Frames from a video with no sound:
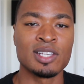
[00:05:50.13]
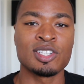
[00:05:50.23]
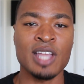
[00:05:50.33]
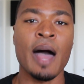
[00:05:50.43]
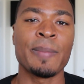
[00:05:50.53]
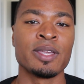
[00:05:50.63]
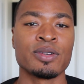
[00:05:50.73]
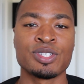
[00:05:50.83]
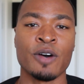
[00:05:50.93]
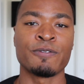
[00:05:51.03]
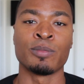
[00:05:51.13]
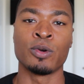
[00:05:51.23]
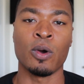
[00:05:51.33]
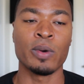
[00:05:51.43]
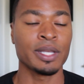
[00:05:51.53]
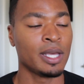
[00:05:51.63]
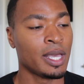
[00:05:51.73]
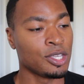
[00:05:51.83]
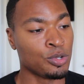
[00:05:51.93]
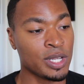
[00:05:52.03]
stopping yourself from growing,
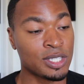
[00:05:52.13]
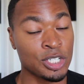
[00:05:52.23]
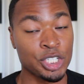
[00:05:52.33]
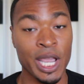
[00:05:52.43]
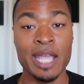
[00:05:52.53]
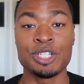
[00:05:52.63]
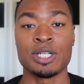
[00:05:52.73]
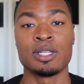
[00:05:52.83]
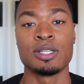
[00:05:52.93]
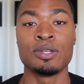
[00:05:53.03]
you need to change it.